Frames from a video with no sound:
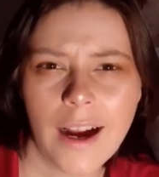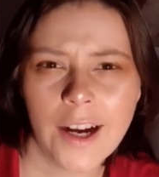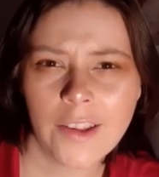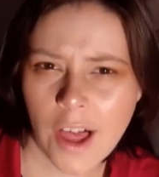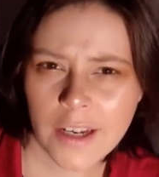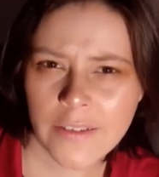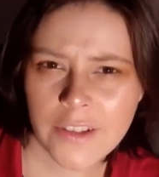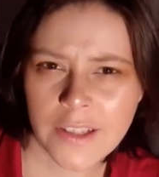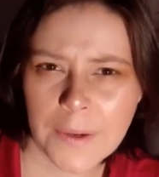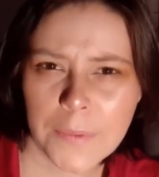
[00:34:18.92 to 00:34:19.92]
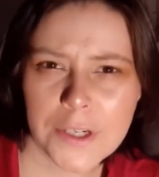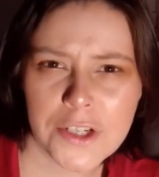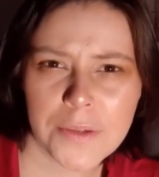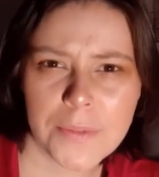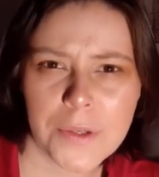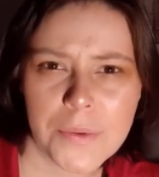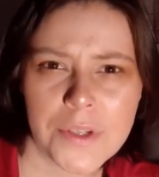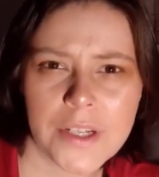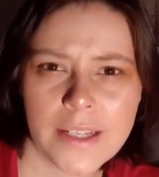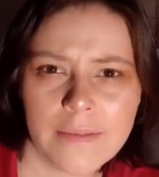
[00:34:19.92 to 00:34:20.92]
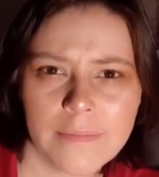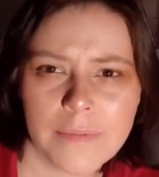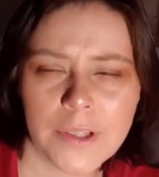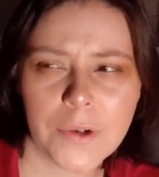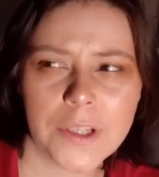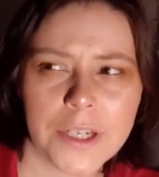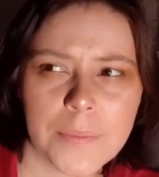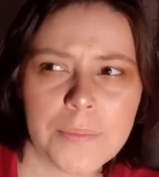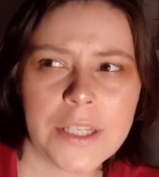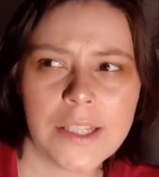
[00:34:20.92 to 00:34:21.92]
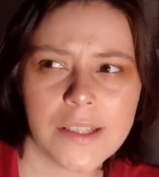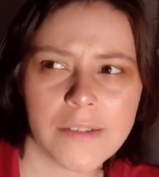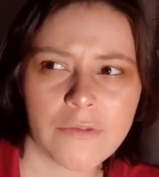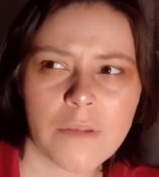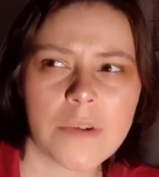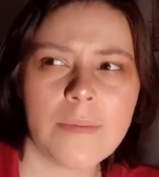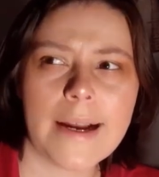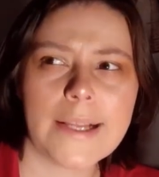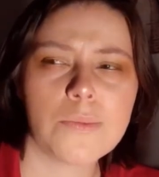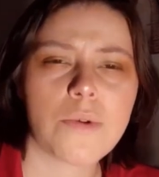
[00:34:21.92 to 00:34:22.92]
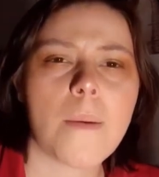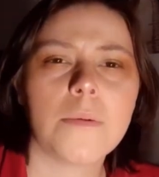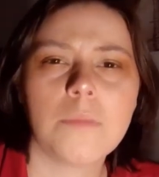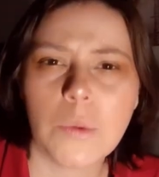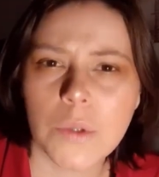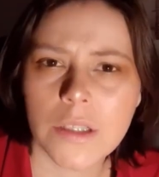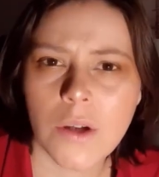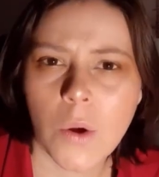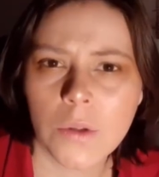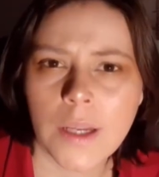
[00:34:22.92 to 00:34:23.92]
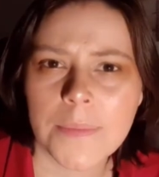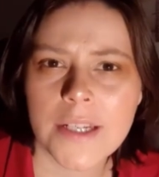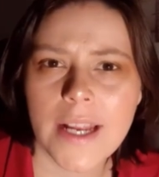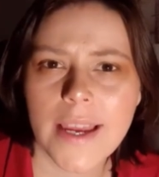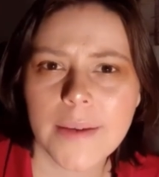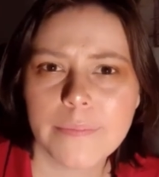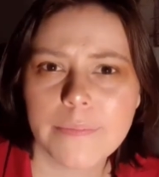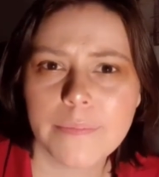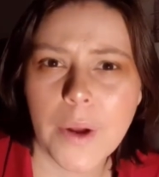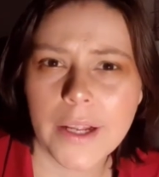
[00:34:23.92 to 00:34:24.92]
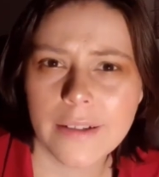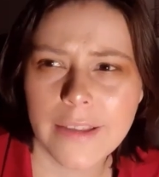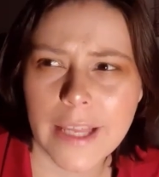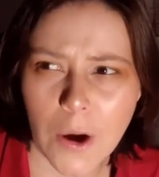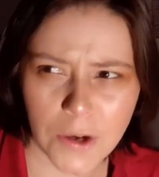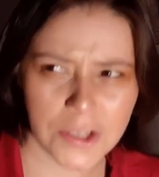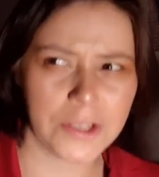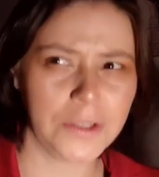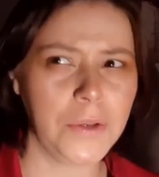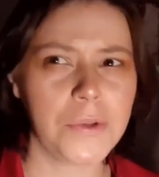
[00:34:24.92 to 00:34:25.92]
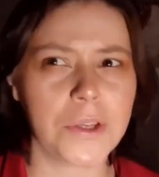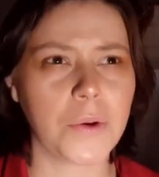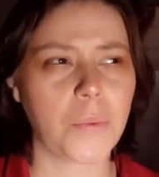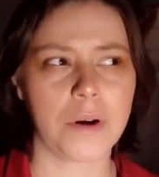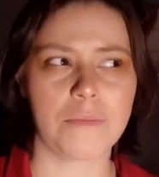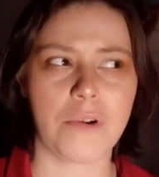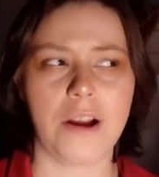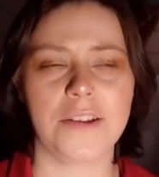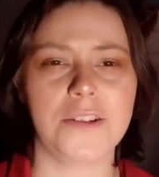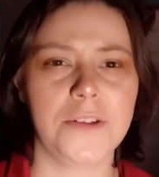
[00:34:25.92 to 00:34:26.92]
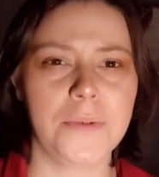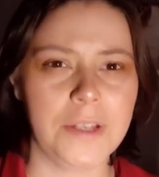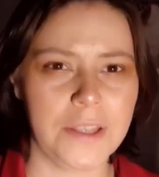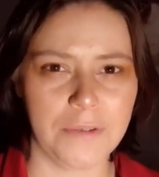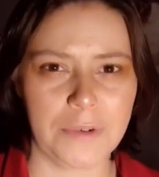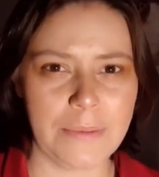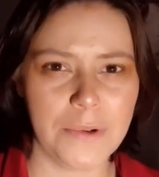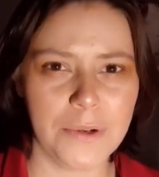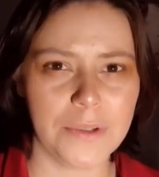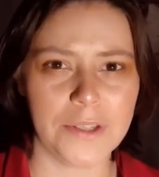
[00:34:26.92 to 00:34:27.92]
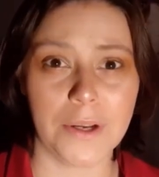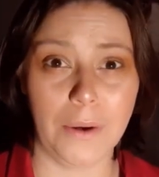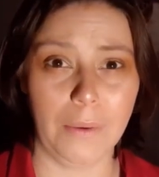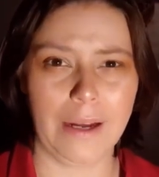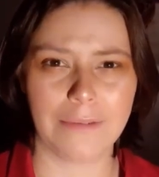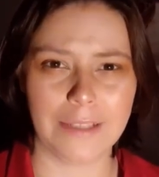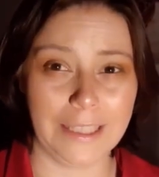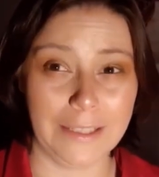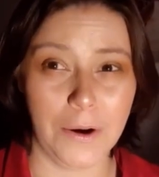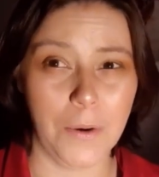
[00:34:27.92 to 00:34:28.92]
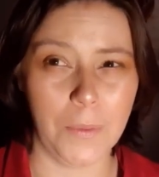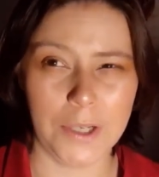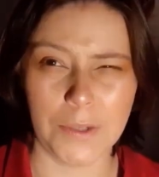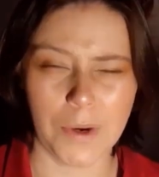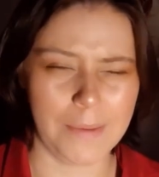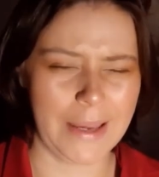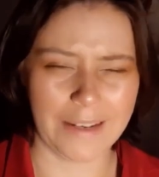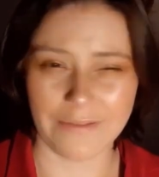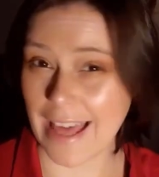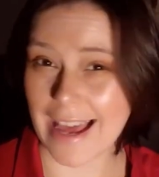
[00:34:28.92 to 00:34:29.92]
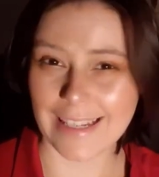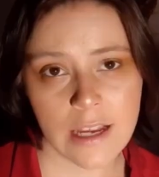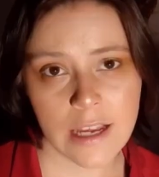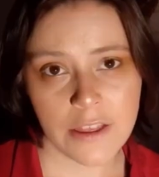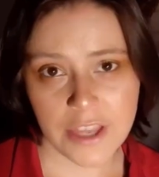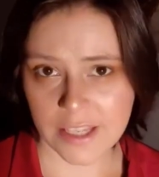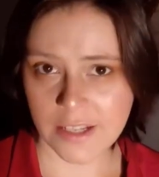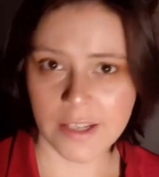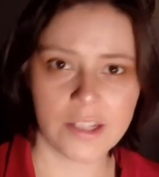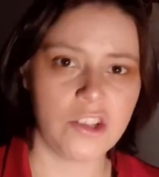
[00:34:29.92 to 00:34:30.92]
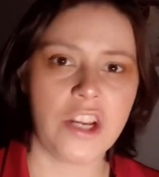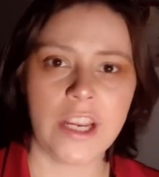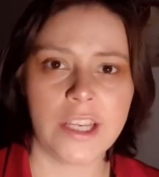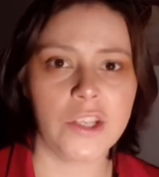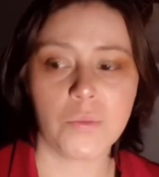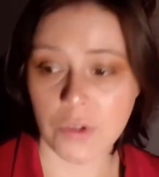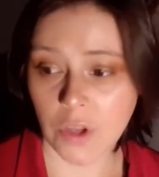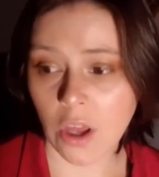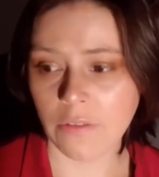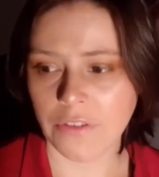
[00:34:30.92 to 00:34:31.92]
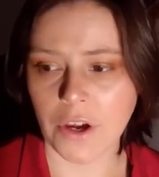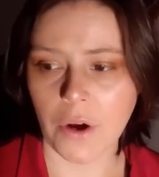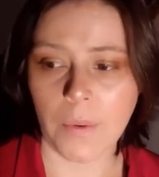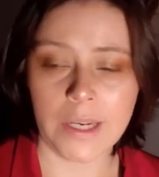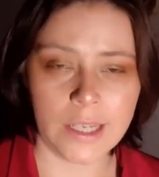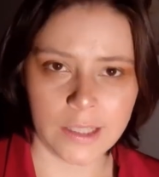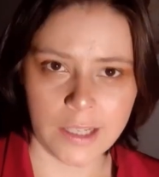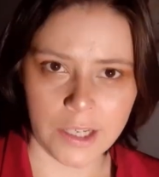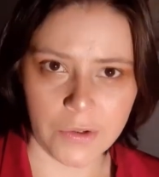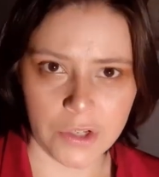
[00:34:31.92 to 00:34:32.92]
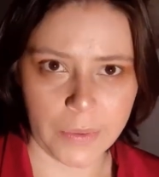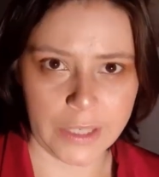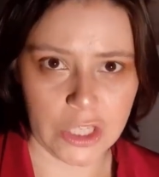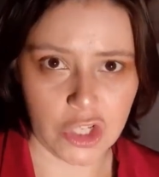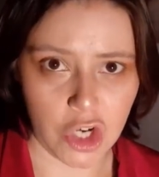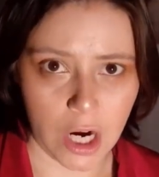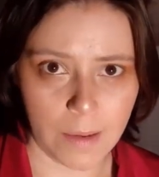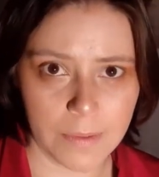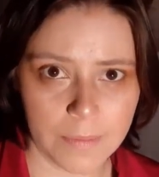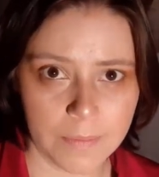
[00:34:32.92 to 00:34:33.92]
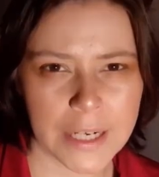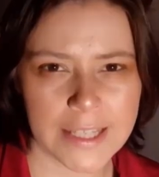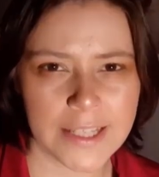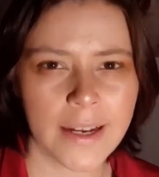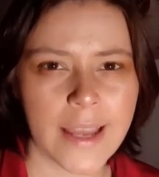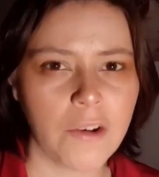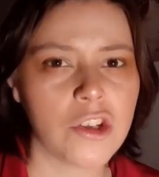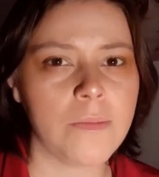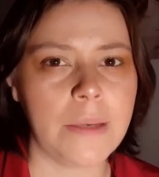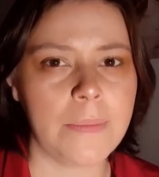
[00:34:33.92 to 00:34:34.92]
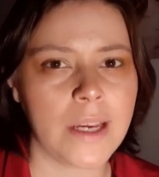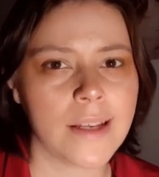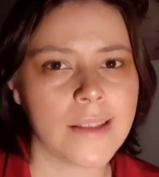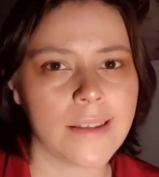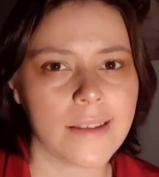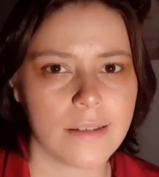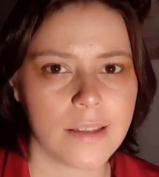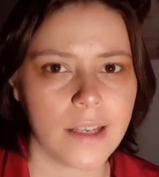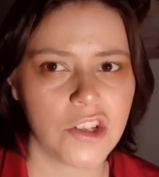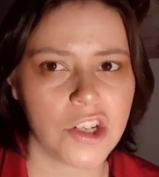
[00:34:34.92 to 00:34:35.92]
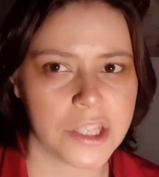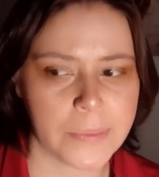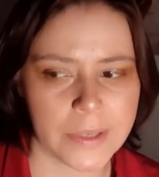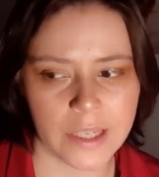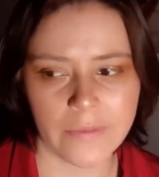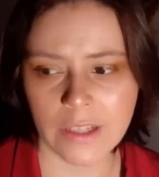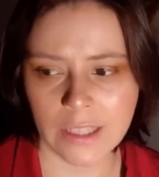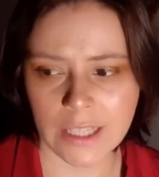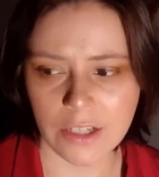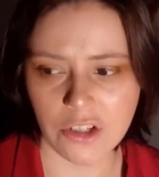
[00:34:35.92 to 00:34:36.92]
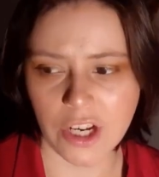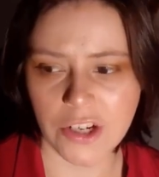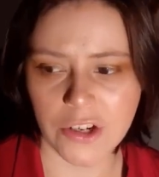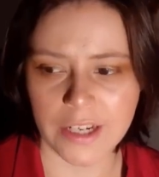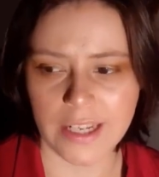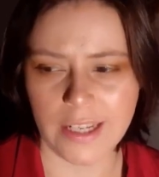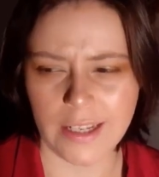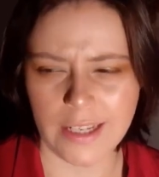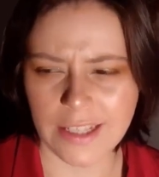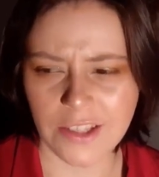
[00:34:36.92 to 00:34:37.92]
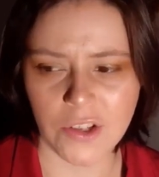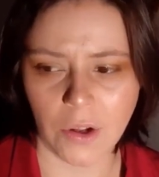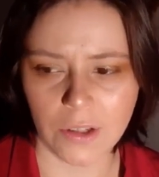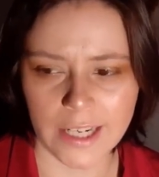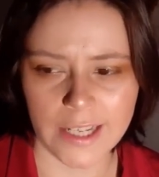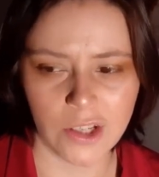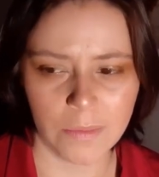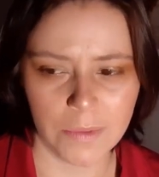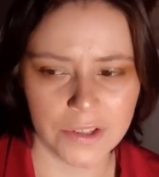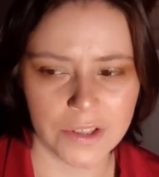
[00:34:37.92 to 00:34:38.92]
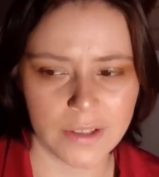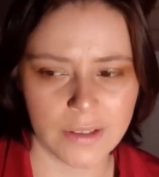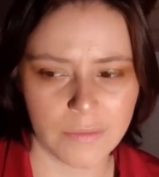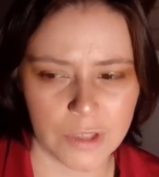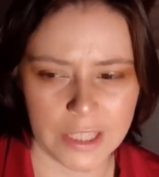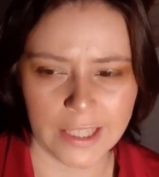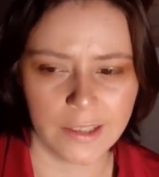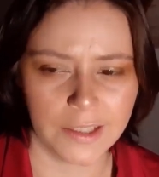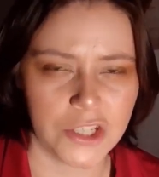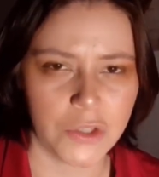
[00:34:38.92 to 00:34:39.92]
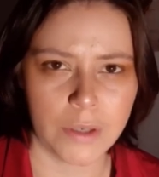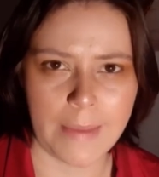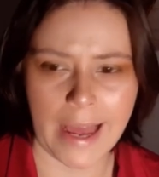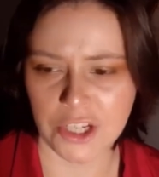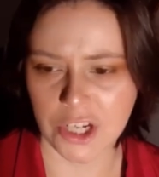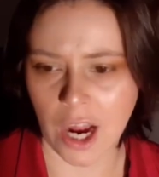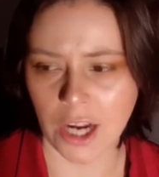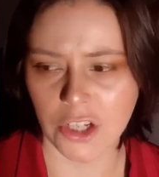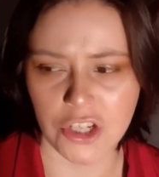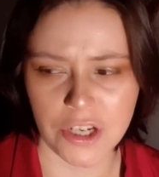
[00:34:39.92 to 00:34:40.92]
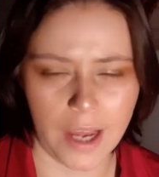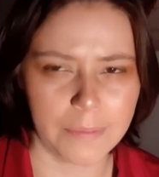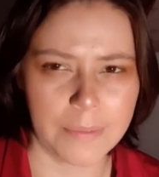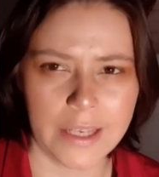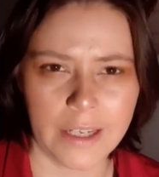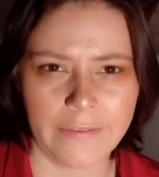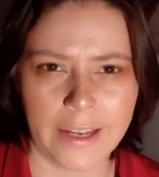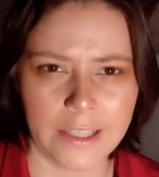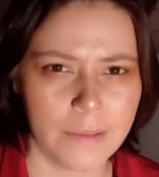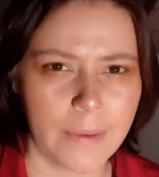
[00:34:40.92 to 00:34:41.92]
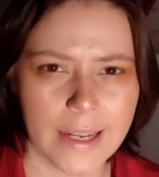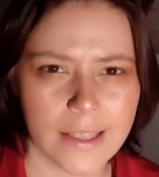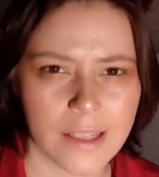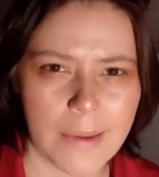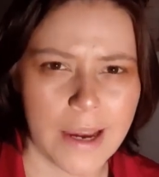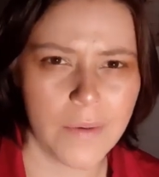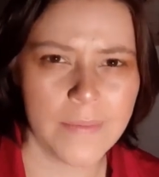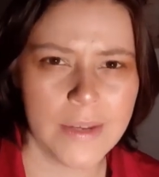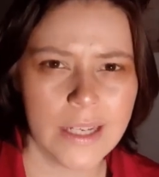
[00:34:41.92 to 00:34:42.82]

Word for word: A lot of the language used in the earlier seasons of Criminal Minds probably wouldn't hold up today, but they are still using the word prostitute in the reboot, so I don't really know what you want to make of that. This doesn't shake his resolve, though, and he continues doing his job. But it stuck out to me because it's such a specifically gendered insult, and it's almost ridiculous to imagine Hotch not being affected by it somehow.